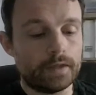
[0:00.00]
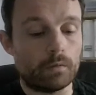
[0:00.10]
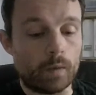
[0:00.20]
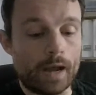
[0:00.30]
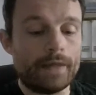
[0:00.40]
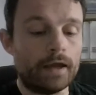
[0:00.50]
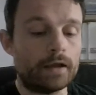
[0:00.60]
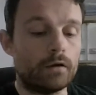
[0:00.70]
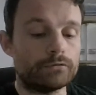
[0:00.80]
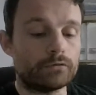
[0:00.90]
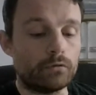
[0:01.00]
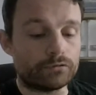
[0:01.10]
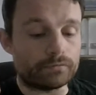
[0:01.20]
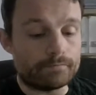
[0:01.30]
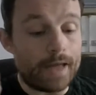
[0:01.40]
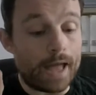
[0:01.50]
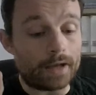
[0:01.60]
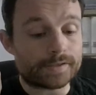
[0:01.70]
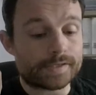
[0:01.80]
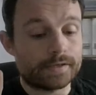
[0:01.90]
And where their contours
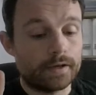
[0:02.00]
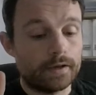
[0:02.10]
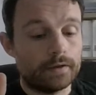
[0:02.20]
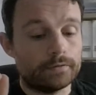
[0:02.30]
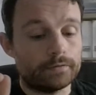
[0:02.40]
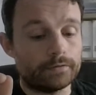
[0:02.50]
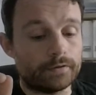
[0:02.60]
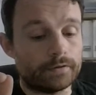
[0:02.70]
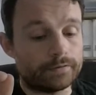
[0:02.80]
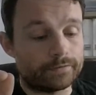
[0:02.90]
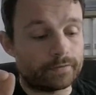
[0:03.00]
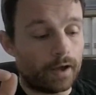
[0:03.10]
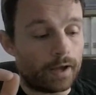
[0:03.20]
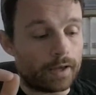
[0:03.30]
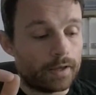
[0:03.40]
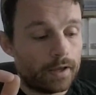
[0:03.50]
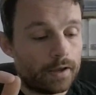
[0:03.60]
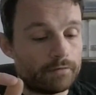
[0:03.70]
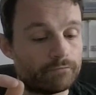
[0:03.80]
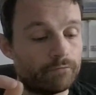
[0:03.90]
met, the sky
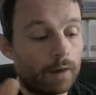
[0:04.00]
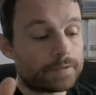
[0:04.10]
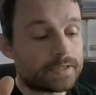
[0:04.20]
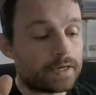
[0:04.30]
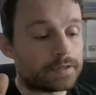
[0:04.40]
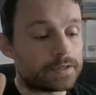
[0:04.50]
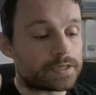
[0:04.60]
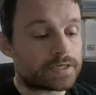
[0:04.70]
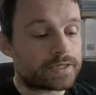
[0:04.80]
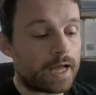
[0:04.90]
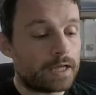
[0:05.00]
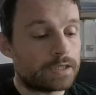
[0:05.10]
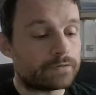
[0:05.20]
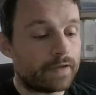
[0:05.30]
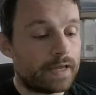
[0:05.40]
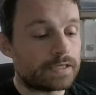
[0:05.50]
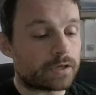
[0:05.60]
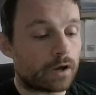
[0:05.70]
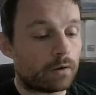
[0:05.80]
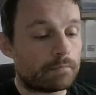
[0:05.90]
erupted into shades of
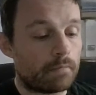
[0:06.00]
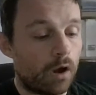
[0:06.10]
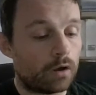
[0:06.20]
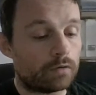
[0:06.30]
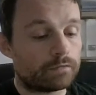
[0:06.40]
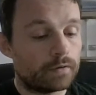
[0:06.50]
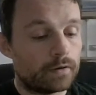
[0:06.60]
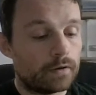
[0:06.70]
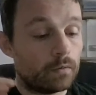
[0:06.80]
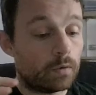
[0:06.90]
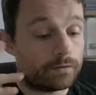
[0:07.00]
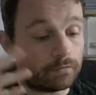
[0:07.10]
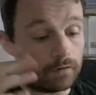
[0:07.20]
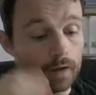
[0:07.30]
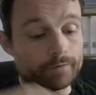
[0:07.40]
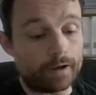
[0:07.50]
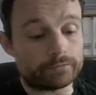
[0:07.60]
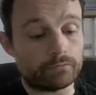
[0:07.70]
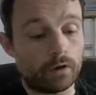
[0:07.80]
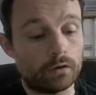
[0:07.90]
indigo and mauve. One of her
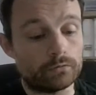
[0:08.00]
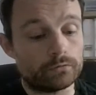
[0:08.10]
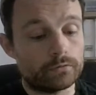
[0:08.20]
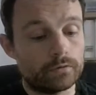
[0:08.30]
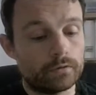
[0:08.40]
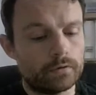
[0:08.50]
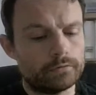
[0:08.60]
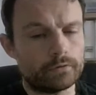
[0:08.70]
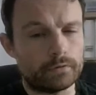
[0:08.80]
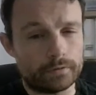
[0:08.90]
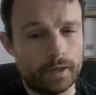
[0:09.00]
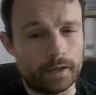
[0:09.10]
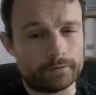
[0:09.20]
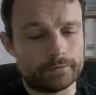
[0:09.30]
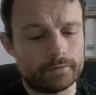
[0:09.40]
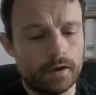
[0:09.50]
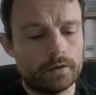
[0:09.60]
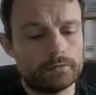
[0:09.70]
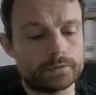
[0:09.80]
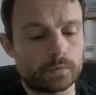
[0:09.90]
eyebrows rose. So this
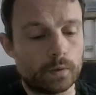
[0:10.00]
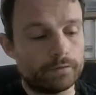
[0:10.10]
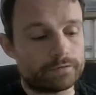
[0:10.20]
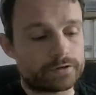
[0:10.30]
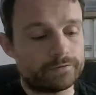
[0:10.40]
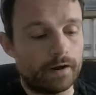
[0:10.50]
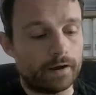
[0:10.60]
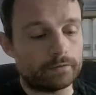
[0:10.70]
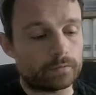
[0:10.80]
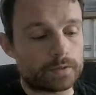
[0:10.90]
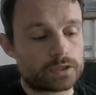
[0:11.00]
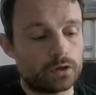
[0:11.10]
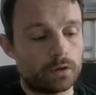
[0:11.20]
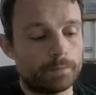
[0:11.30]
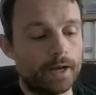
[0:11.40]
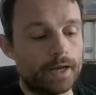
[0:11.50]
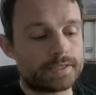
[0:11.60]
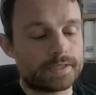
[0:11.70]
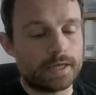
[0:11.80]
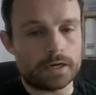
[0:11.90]
was one of the trials which took
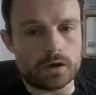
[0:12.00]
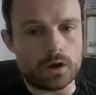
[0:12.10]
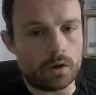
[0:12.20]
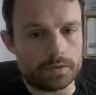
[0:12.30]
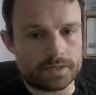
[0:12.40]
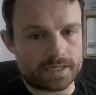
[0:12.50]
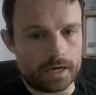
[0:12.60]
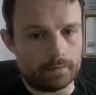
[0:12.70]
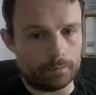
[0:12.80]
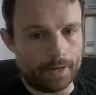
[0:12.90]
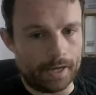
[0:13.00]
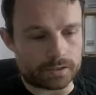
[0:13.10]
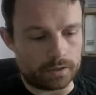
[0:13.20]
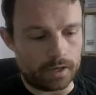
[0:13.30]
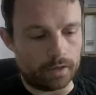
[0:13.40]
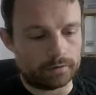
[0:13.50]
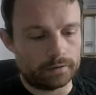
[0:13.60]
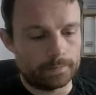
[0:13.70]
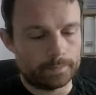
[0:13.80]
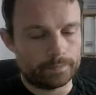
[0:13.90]
place in no discernible place on earth.
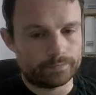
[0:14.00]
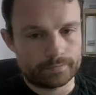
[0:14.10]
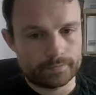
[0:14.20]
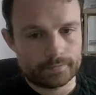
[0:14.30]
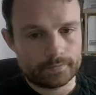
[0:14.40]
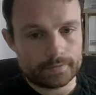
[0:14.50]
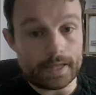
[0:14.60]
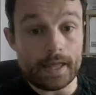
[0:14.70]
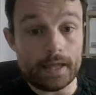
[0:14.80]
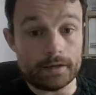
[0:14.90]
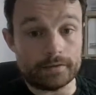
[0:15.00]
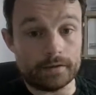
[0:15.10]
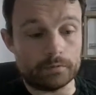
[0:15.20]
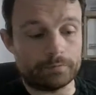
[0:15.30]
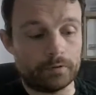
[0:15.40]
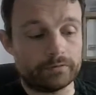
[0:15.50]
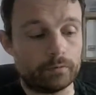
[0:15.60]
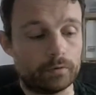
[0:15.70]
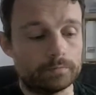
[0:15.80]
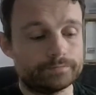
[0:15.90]
Anything was
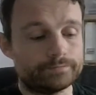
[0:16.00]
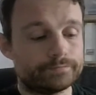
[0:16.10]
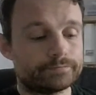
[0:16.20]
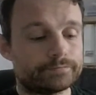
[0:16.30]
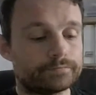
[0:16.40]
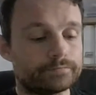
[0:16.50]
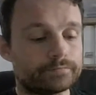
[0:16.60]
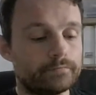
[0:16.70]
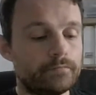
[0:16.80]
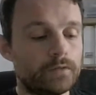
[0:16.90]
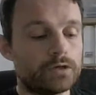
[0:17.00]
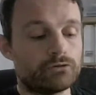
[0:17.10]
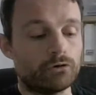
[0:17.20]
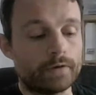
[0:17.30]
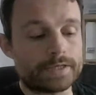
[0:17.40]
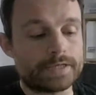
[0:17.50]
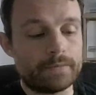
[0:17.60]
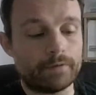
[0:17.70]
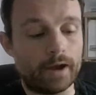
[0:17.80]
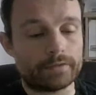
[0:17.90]
possible. Drawing a
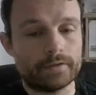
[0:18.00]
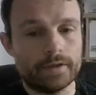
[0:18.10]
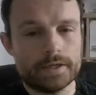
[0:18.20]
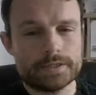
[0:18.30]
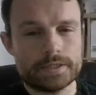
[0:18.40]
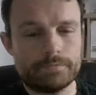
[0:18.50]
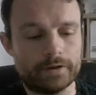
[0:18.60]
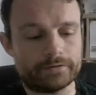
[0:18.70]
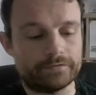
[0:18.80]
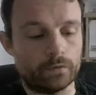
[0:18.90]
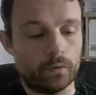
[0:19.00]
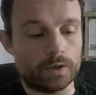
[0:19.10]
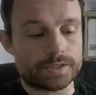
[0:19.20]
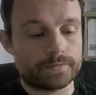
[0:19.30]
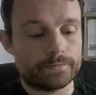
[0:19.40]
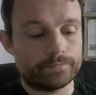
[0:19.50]
deep breath, she pressed forwards.